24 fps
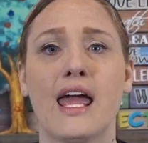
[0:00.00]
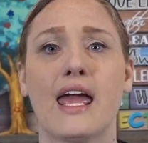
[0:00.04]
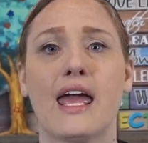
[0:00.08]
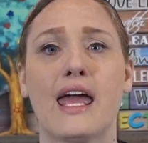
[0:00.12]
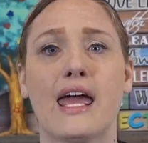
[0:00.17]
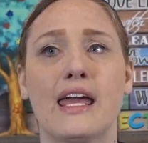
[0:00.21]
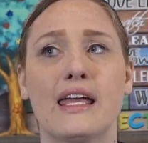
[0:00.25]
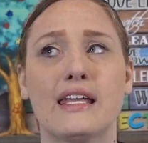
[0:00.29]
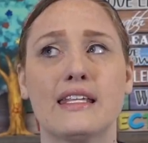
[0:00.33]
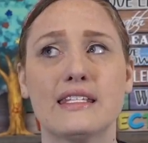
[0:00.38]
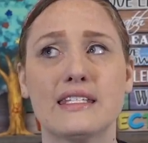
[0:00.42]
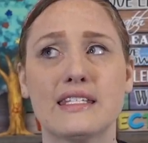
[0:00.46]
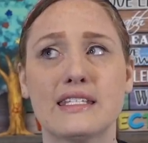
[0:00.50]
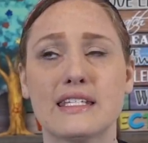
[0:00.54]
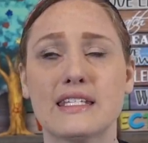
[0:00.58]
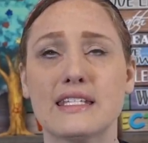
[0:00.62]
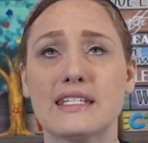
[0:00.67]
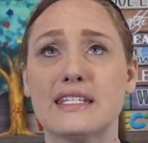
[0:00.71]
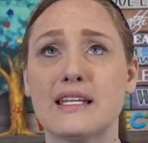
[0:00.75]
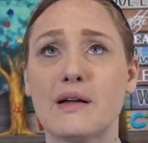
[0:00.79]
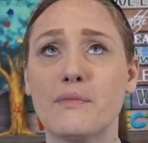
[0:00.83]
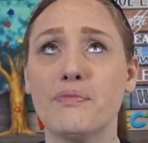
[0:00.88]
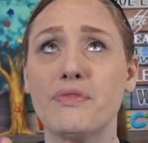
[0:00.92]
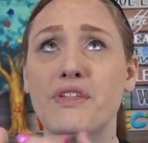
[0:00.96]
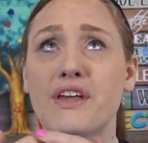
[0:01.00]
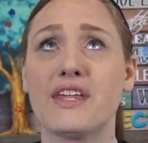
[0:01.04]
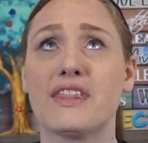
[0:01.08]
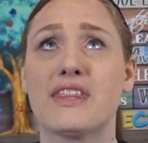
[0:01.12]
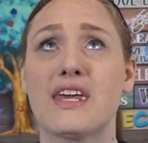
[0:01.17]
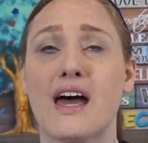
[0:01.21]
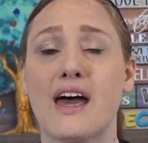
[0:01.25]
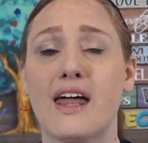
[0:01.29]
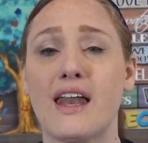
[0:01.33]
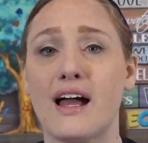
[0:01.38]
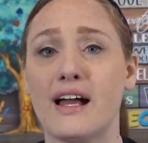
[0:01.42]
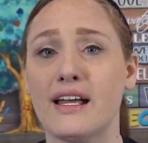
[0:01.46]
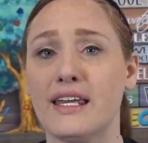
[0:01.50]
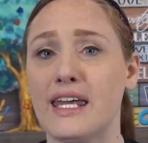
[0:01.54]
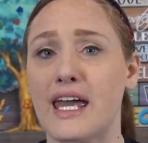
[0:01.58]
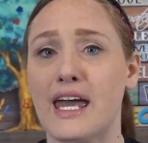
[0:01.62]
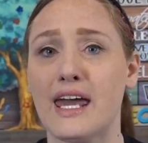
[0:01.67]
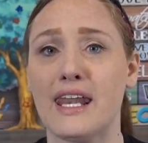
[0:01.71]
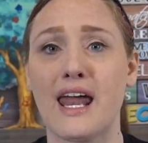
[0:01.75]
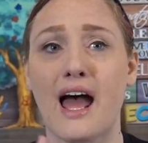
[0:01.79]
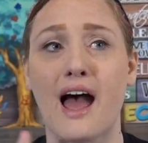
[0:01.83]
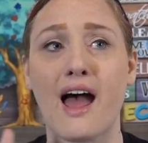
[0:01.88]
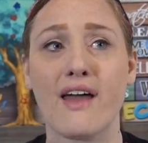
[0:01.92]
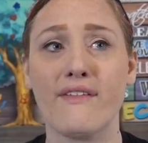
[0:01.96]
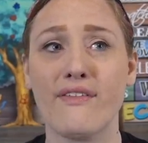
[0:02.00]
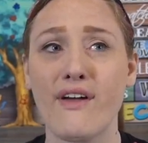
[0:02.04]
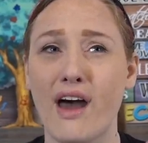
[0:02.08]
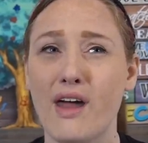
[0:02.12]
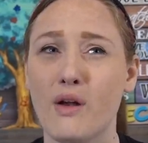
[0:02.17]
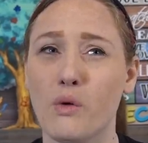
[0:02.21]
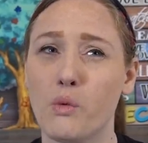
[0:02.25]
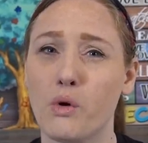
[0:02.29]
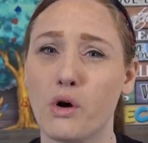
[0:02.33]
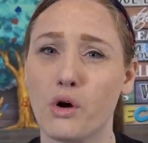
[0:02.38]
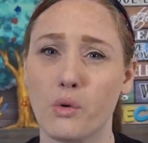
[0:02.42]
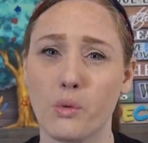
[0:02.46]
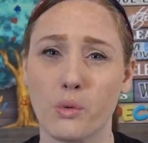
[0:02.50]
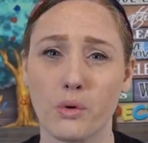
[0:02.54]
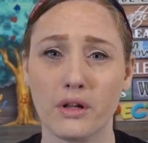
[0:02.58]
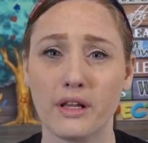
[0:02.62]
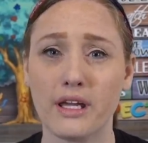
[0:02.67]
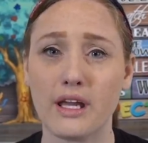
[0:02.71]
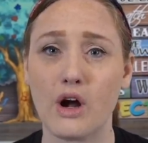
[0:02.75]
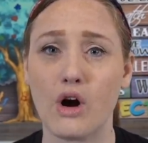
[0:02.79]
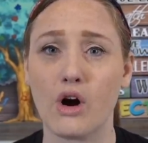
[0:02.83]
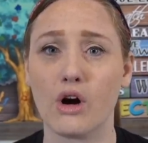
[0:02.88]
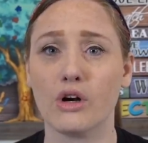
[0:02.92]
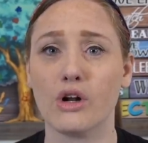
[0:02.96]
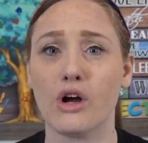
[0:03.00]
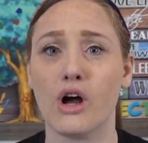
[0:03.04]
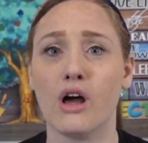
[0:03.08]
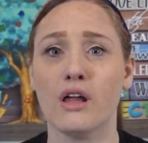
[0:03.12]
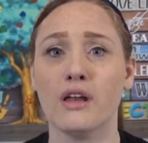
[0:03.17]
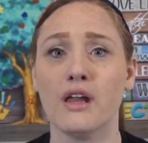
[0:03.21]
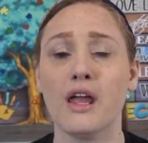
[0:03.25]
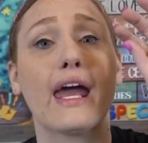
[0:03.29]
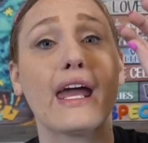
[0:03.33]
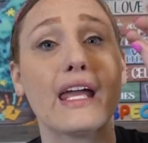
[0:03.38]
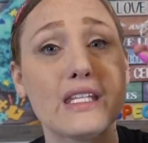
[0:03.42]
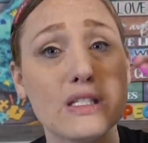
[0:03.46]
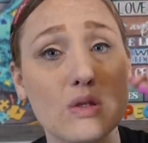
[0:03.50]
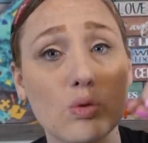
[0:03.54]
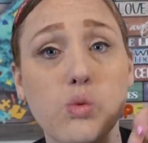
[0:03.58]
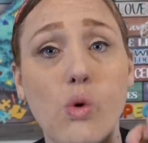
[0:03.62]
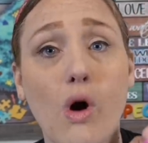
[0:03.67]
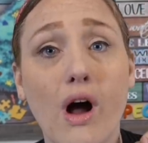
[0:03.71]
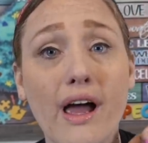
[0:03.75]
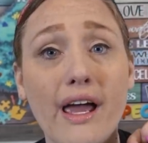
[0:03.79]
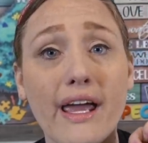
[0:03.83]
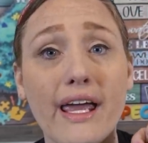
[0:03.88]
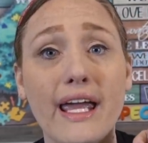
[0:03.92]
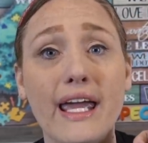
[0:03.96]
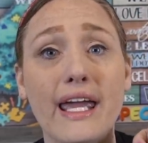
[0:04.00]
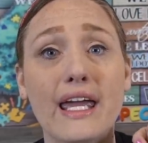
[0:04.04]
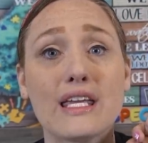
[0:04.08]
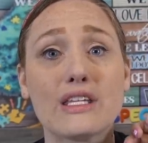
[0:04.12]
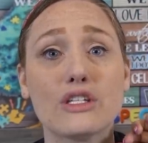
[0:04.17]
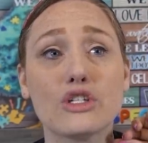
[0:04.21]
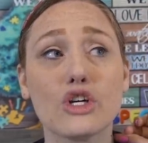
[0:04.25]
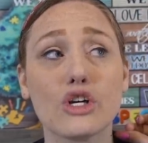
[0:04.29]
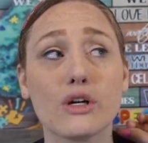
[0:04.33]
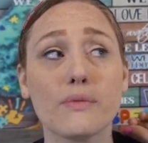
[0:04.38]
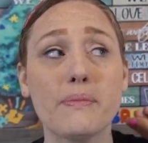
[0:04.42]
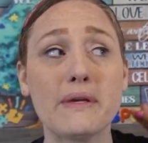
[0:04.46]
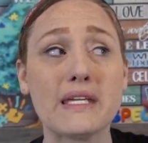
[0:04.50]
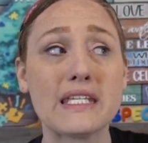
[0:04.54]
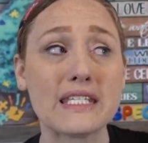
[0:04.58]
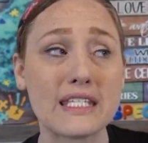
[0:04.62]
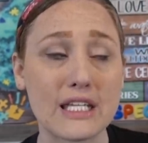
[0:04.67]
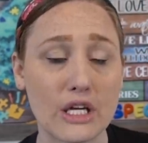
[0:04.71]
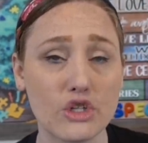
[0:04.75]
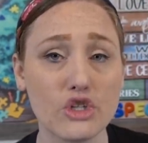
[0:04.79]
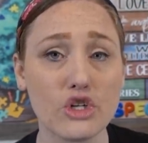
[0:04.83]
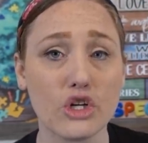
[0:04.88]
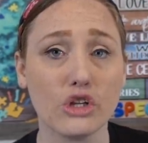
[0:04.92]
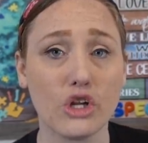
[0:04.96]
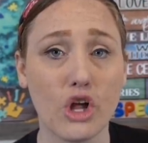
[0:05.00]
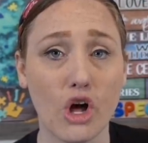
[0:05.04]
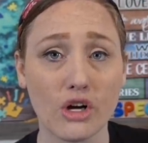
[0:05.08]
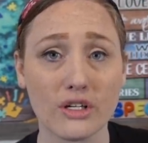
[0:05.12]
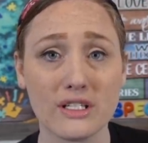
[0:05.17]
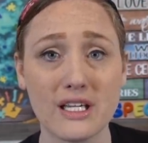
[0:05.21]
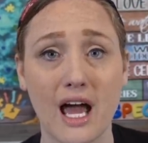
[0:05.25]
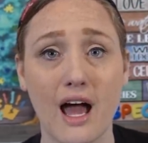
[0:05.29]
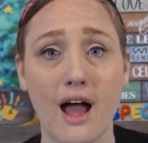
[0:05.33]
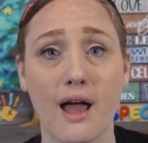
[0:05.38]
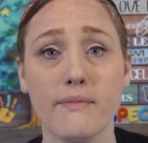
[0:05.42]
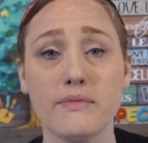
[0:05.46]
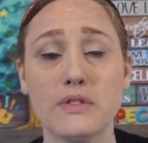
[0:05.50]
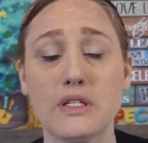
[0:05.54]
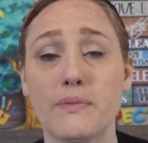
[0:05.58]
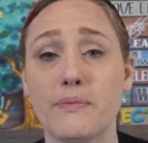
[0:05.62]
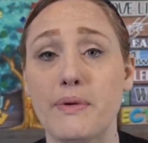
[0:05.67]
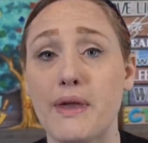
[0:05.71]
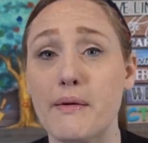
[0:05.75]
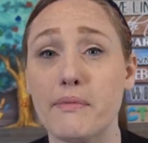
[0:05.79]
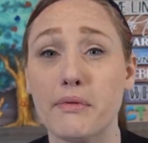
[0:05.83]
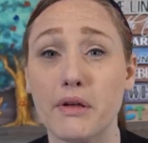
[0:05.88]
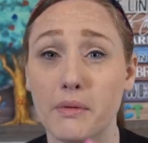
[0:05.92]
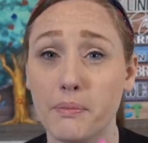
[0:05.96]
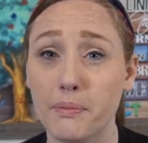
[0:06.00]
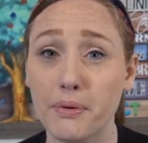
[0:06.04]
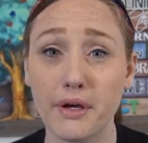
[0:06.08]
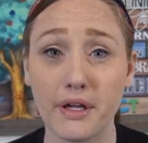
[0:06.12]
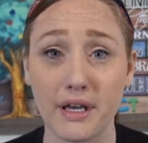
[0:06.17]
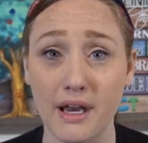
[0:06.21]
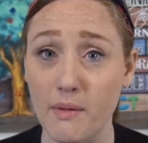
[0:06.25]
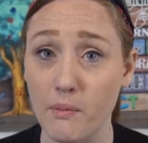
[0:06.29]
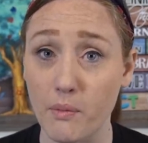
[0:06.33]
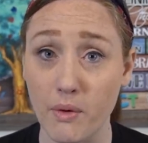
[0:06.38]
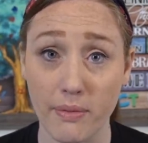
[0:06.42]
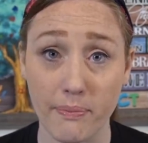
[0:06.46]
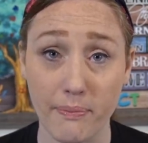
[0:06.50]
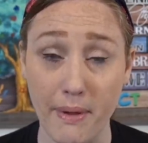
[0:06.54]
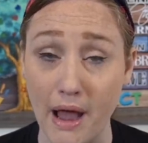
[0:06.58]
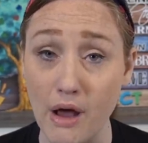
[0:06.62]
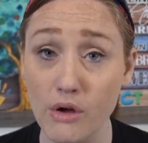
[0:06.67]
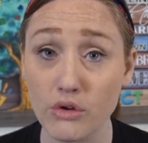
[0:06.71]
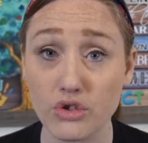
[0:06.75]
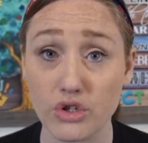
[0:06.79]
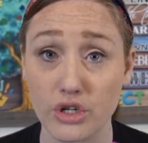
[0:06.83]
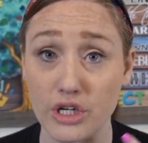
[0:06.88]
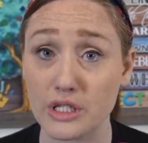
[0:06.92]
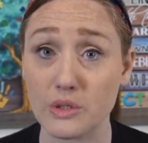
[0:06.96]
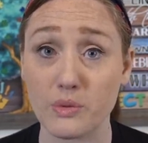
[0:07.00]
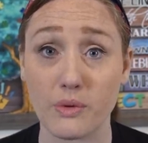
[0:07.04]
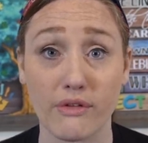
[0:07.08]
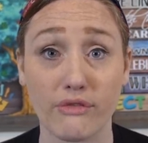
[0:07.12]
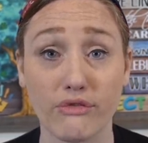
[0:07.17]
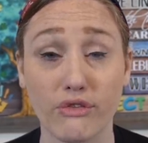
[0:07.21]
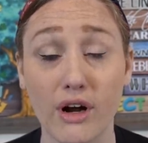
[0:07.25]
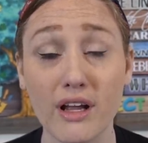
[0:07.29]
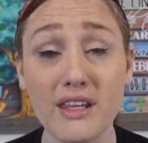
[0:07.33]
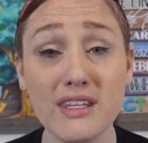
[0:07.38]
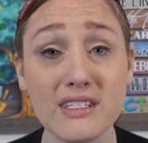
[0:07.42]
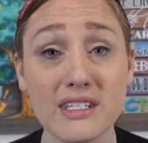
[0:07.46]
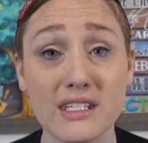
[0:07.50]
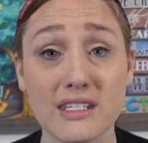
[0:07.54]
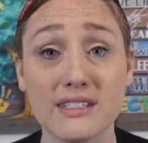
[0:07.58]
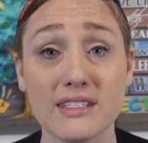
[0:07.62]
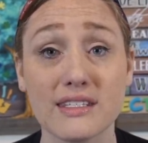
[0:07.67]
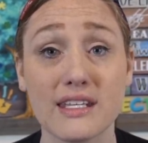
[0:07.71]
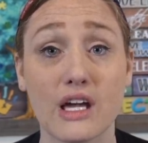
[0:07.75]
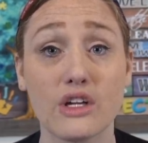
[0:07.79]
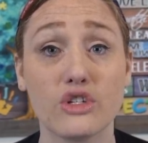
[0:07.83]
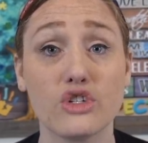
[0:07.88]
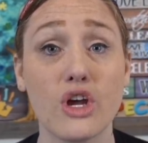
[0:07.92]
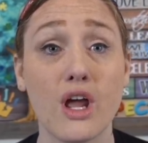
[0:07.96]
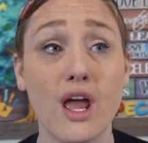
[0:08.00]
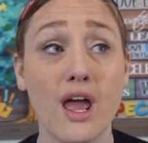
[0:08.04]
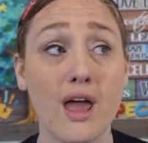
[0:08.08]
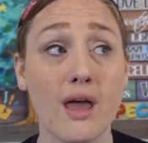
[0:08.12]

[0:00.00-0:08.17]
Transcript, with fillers: it's something that again i've had to work really hard on it's why it took me such a long time to be able to put up with boundaries with friends and such